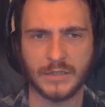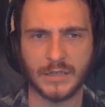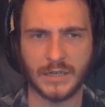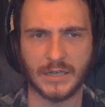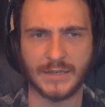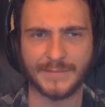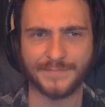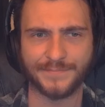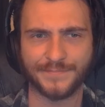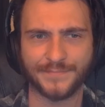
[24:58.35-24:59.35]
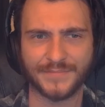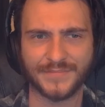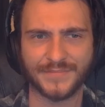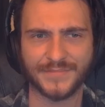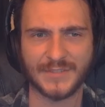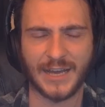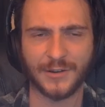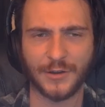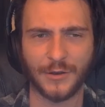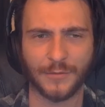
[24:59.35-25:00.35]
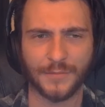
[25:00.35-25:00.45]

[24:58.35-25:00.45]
Um, I don't know.